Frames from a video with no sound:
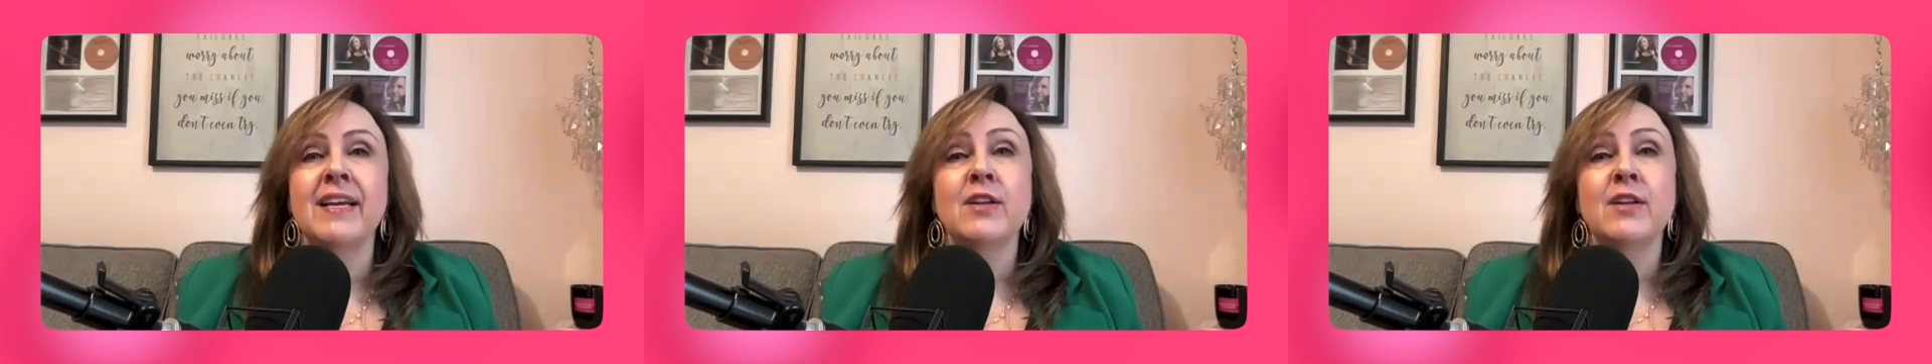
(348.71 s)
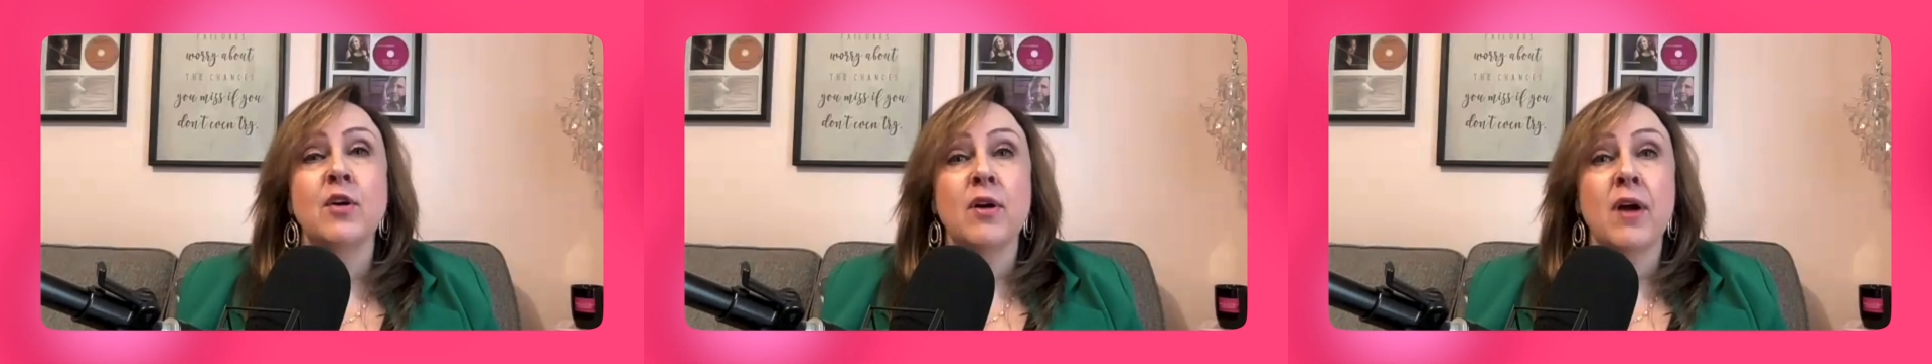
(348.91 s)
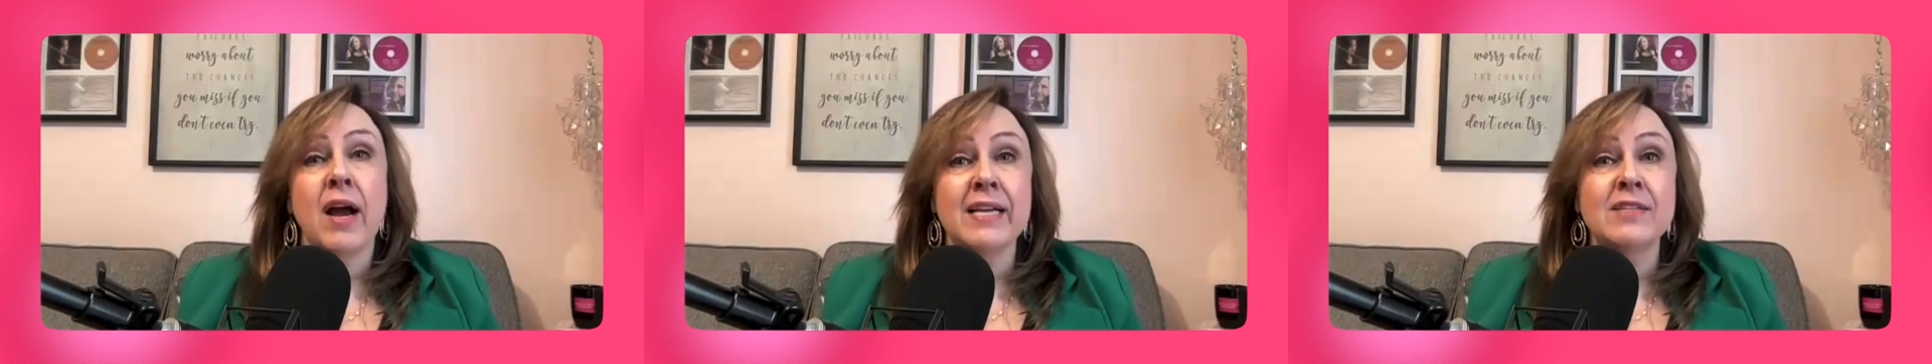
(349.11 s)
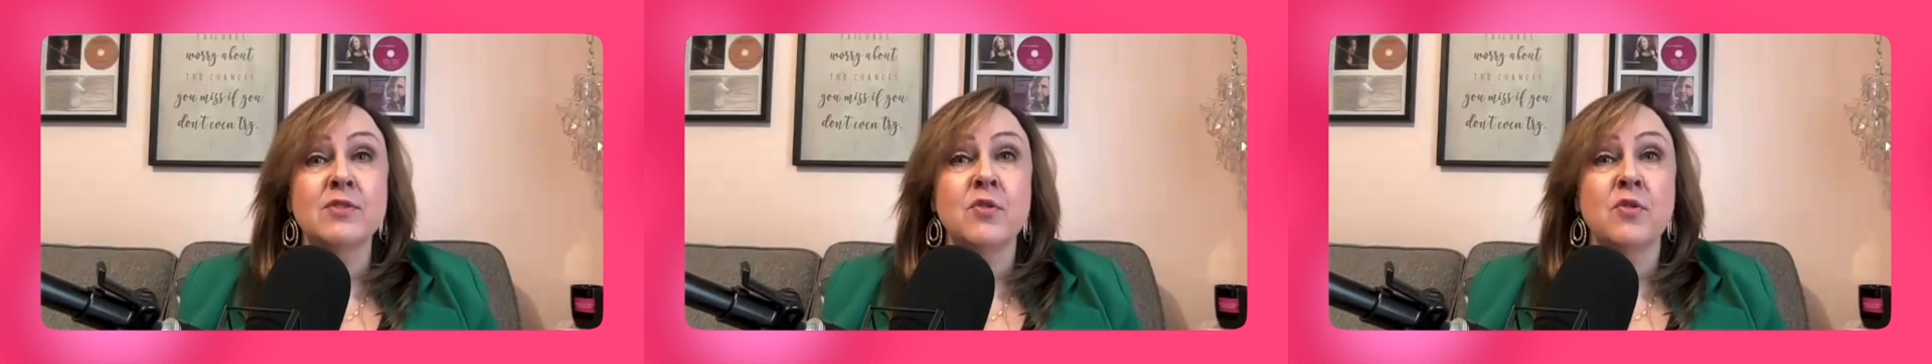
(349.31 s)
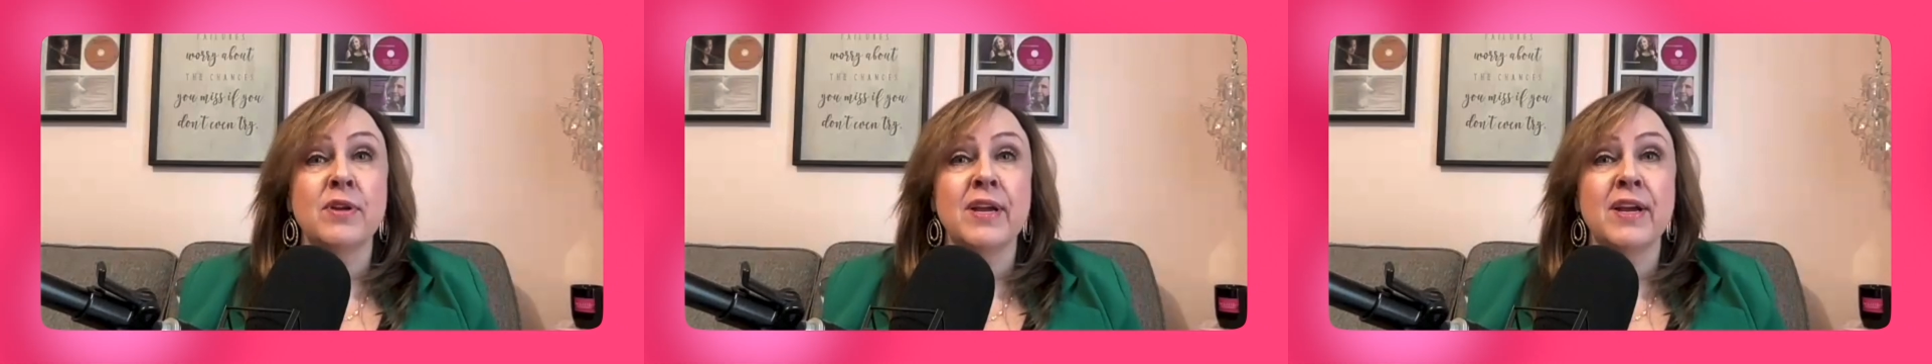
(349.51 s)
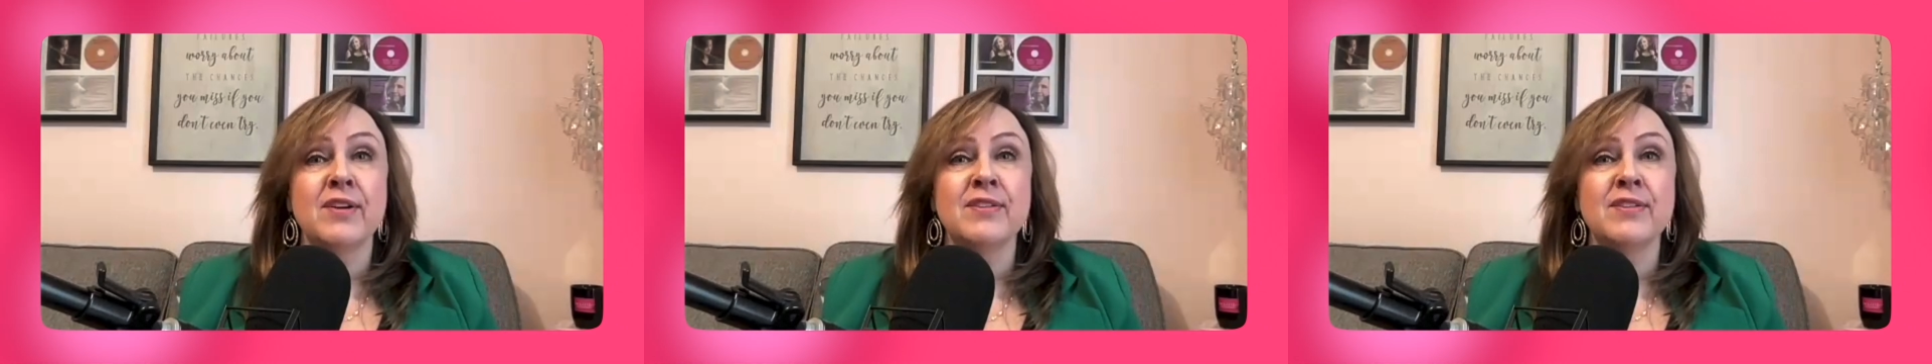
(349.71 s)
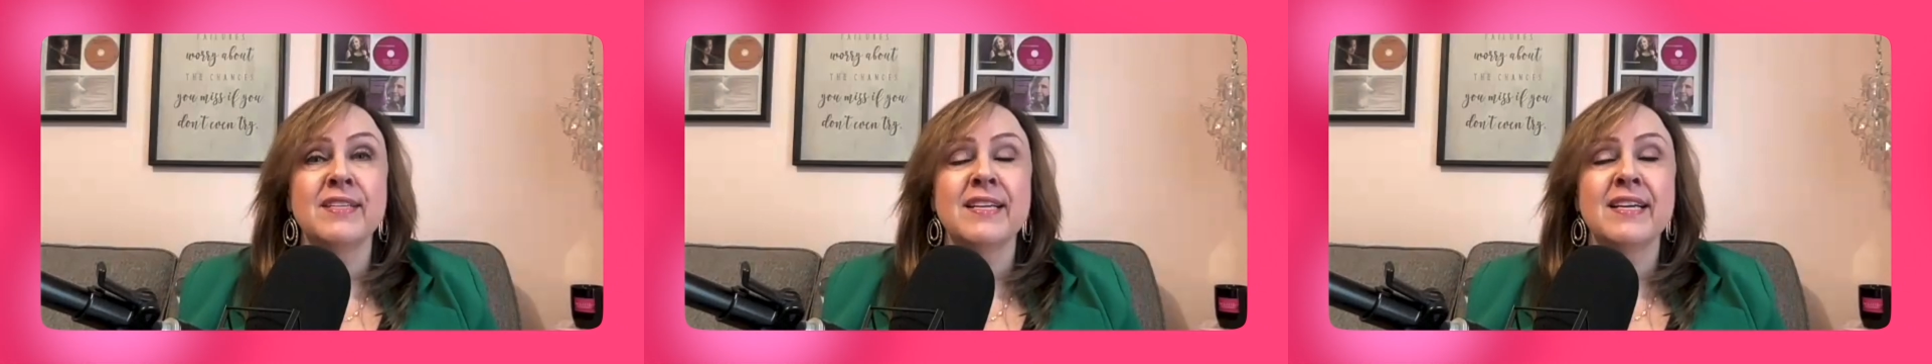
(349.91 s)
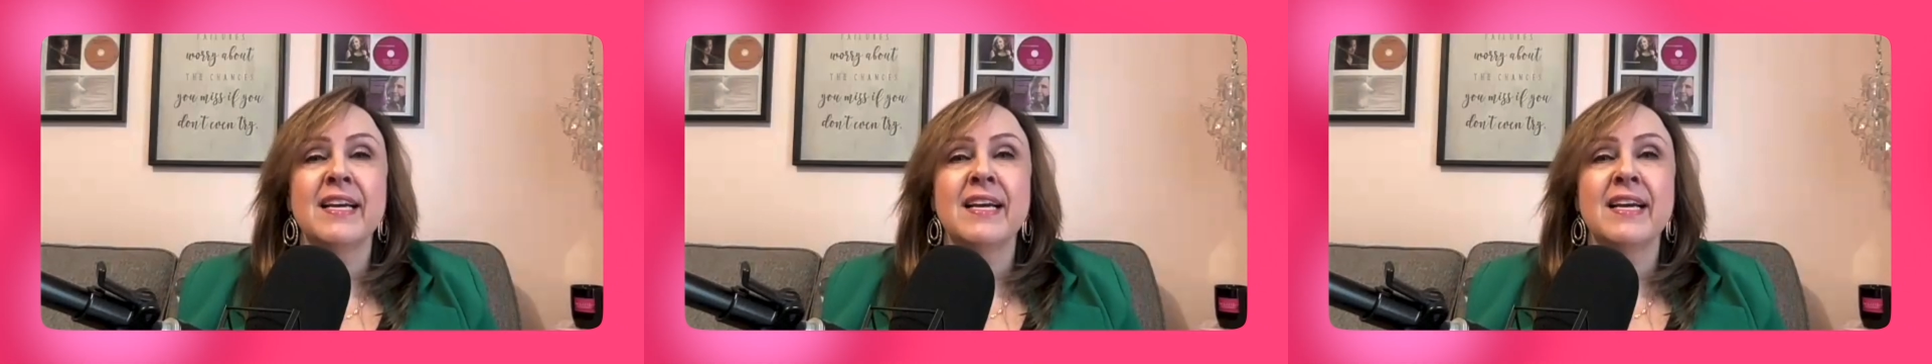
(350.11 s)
in her high school years,